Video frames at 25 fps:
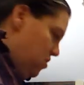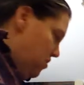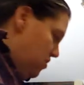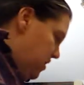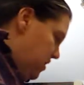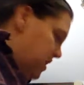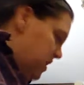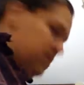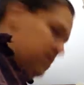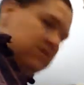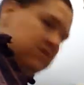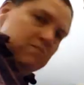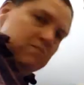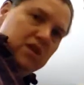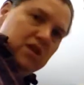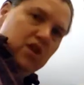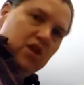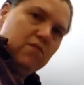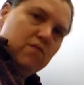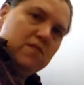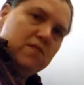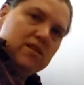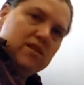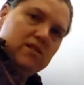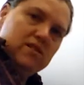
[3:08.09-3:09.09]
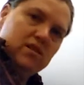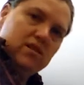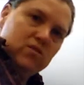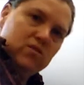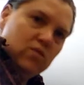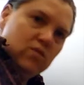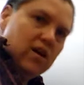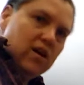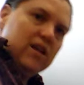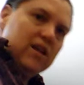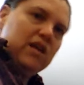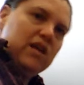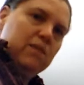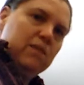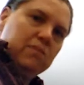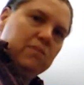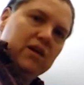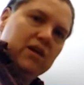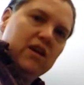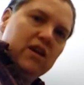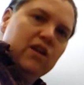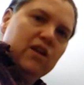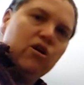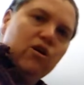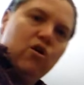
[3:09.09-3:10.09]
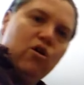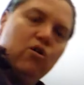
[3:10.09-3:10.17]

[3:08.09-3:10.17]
We had some near misses where I'd keep a kid